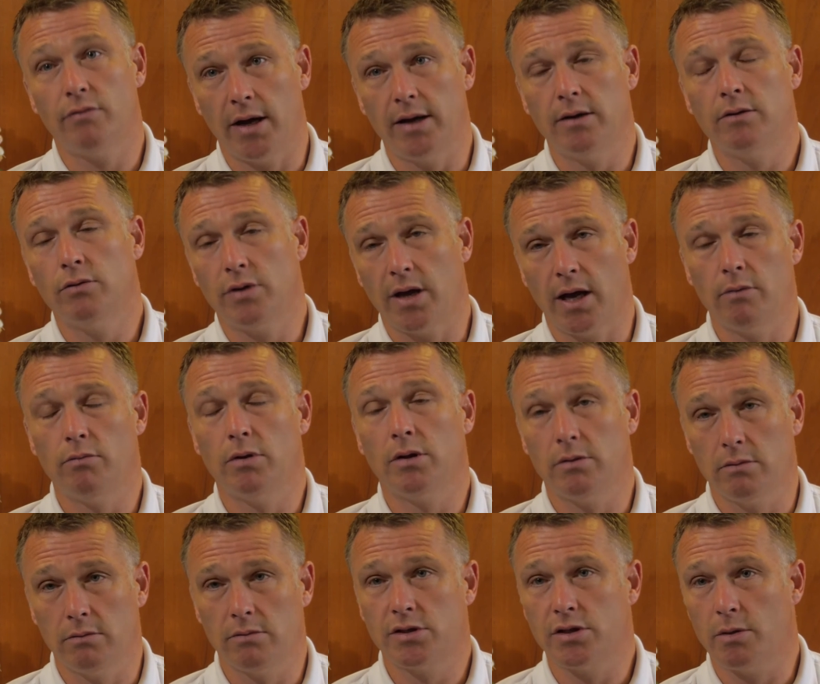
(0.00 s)
right, okay,
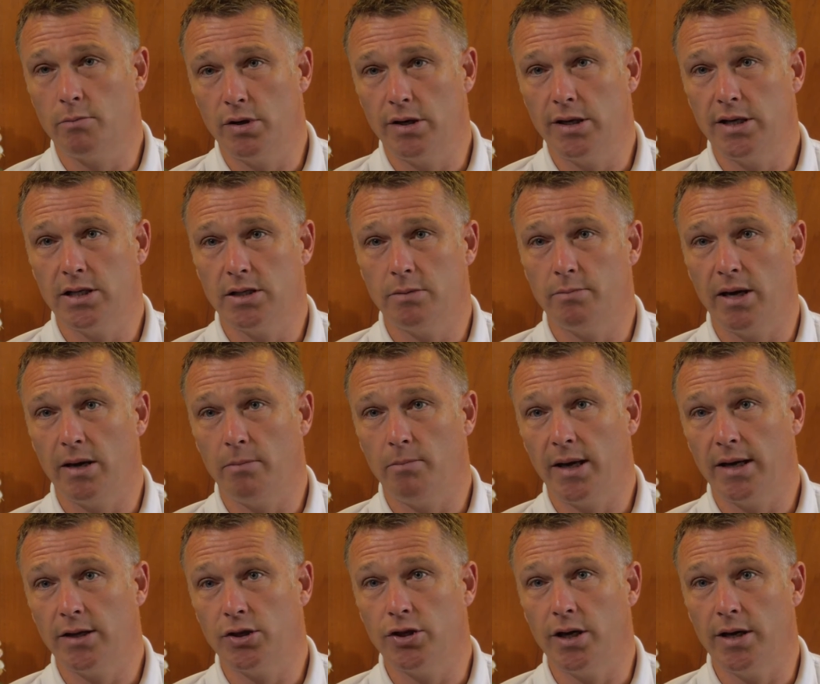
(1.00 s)
well, summer needs to be a
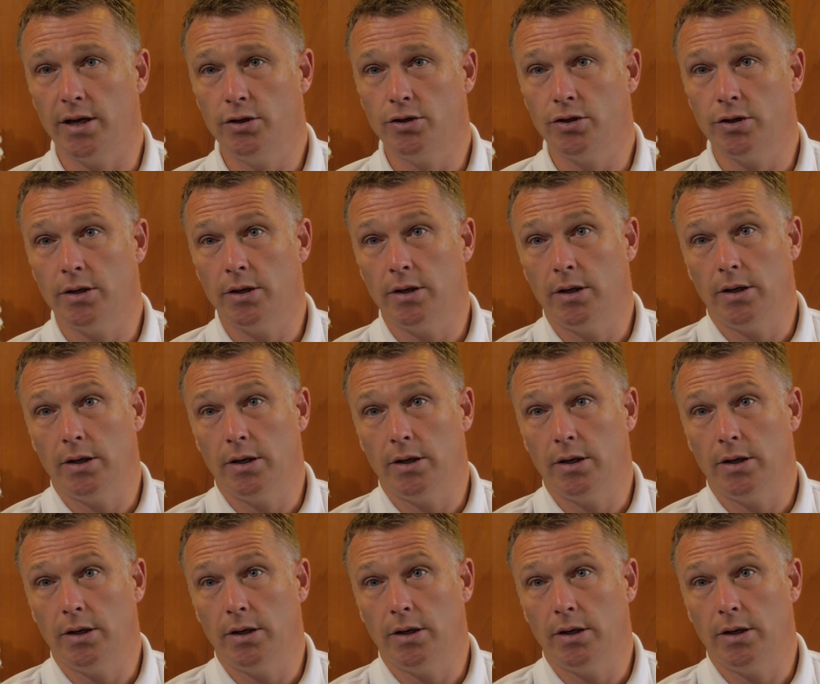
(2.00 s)
big change.